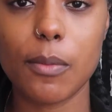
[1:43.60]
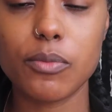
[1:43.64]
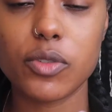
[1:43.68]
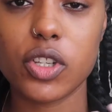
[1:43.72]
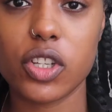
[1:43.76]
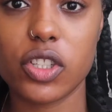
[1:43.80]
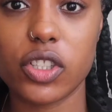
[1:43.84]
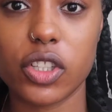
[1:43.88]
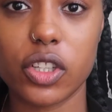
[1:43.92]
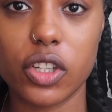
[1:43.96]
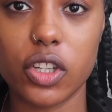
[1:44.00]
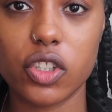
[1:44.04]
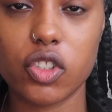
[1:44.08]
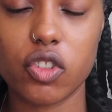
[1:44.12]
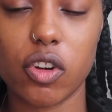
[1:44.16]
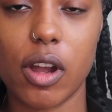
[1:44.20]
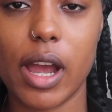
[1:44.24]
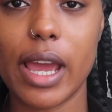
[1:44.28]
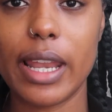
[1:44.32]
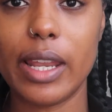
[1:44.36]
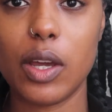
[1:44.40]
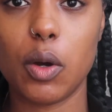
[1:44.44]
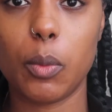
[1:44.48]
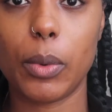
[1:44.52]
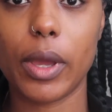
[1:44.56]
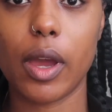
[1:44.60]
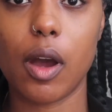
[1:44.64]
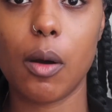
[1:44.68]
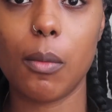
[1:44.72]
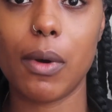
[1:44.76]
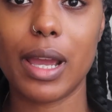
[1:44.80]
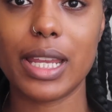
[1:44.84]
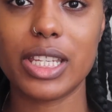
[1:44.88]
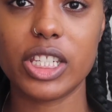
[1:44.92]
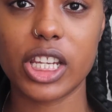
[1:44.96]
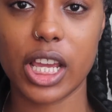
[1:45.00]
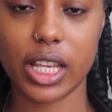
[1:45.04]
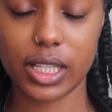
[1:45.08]
just going to try a little bit on
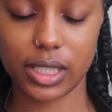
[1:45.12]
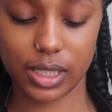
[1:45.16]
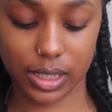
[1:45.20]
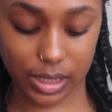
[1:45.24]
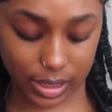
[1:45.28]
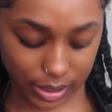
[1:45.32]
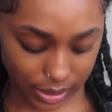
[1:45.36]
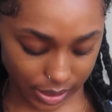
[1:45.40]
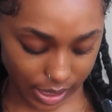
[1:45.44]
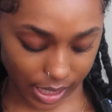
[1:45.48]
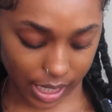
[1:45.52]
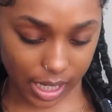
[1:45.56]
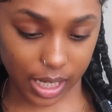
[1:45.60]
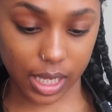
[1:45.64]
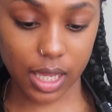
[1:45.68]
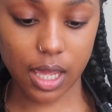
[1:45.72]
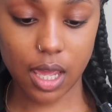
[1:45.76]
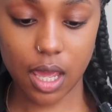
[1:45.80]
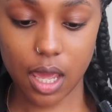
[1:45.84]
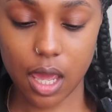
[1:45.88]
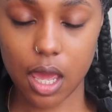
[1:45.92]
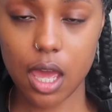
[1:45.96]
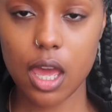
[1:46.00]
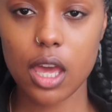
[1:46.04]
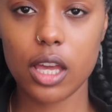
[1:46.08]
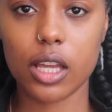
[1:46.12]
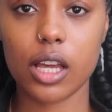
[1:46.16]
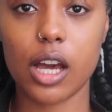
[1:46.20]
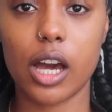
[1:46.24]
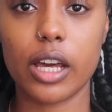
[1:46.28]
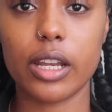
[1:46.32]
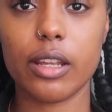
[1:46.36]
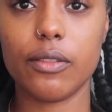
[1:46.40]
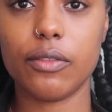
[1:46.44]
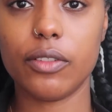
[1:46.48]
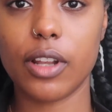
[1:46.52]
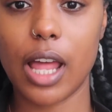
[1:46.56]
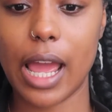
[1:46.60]
my chest to see
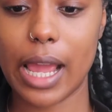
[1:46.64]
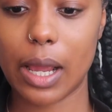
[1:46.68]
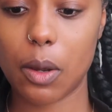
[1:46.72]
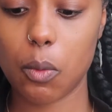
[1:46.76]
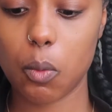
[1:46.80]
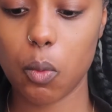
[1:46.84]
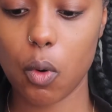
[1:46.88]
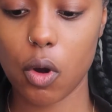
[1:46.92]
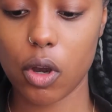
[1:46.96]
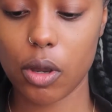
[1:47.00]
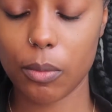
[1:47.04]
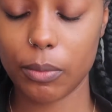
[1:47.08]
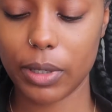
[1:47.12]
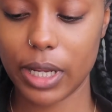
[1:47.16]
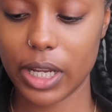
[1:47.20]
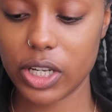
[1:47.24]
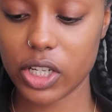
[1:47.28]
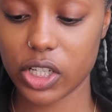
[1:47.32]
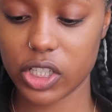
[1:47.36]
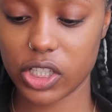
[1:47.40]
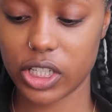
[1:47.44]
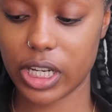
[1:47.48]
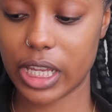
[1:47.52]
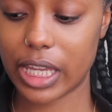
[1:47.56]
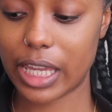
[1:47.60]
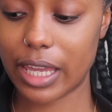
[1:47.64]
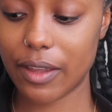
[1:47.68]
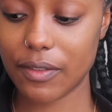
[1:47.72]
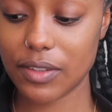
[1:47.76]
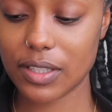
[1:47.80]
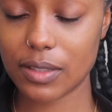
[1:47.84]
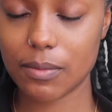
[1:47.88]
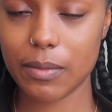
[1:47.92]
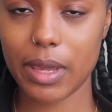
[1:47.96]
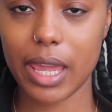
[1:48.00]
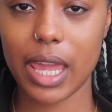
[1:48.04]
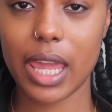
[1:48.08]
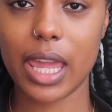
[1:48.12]
kind of like what complexion it
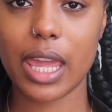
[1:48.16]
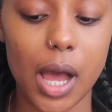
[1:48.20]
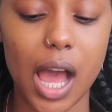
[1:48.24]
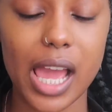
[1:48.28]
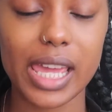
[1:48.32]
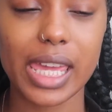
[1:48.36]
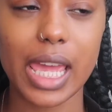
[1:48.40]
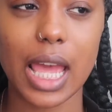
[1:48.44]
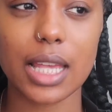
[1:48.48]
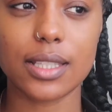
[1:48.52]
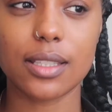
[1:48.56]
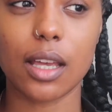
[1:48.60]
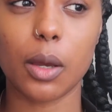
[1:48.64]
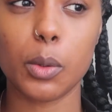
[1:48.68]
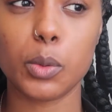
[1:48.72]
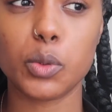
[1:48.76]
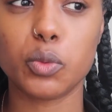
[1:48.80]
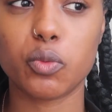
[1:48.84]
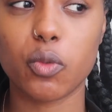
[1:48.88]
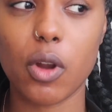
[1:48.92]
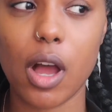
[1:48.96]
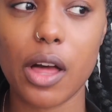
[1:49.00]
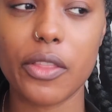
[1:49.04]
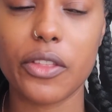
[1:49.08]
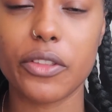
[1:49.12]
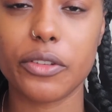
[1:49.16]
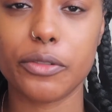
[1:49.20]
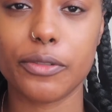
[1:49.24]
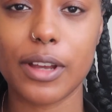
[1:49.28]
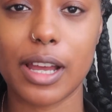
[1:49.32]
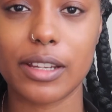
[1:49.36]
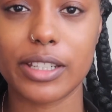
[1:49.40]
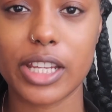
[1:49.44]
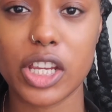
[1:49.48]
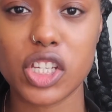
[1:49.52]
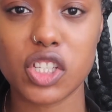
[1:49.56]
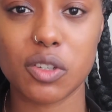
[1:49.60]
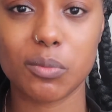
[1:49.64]
gives me. I guess I would rather the
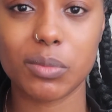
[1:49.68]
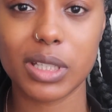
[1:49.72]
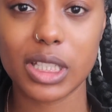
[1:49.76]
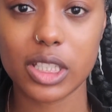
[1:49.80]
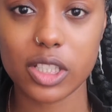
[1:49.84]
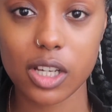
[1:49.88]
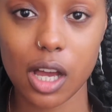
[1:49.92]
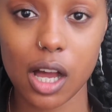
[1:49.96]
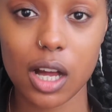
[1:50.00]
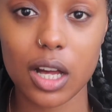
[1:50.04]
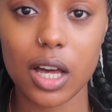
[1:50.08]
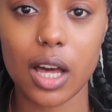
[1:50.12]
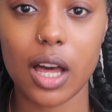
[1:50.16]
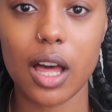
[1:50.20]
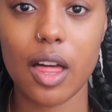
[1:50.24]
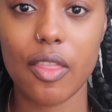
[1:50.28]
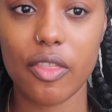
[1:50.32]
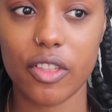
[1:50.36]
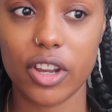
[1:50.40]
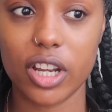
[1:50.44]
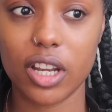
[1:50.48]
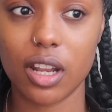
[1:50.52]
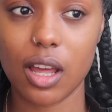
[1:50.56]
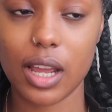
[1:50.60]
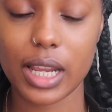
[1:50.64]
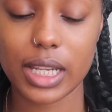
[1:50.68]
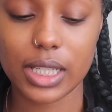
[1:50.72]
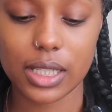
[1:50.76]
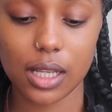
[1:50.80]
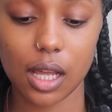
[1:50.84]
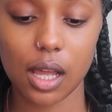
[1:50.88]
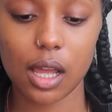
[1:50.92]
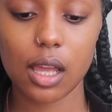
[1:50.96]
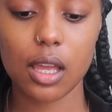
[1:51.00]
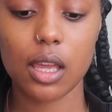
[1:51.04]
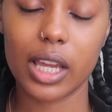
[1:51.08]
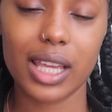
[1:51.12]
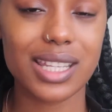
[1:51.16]
foundation be darker than
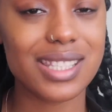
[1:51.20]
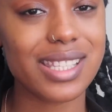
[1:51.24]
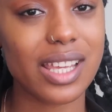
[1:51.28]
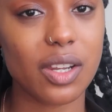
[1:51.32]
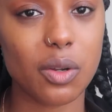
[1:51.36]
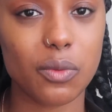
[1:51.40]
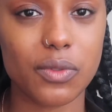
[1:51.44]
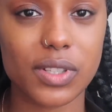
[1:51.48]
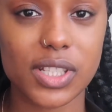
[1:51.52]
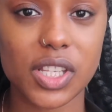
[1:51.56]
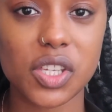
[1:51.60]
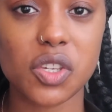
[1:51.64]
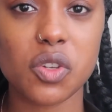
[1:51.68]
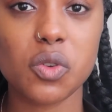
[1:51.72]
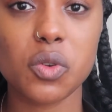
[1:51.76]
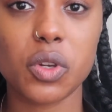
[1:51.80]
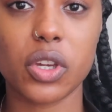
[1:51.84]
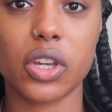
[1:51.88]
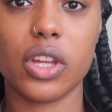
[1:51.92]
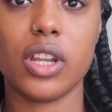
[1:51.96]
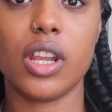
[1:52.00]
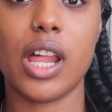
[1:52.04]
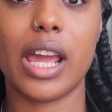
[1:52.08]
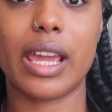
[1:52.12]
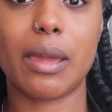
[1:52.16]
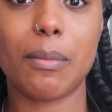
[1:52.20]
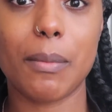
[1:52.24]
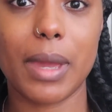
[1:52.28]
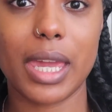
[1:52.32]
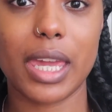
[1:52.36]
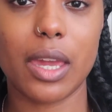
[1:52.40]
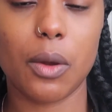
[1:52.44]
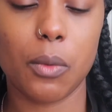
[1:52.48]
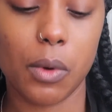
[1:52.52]
lighter because then obviously you can like make it